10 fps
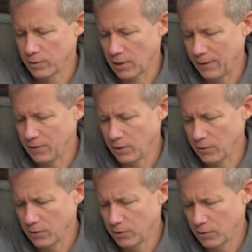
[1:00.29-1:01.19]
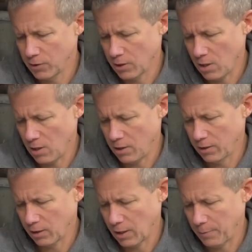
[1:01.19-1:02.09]
slave cylinders on
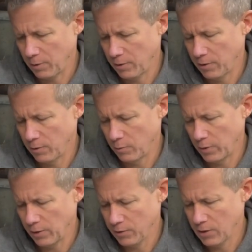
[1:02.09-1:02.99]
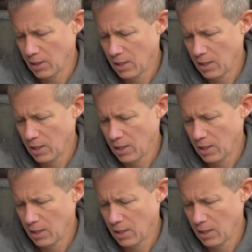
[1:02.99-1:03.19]
a couple of the wheels.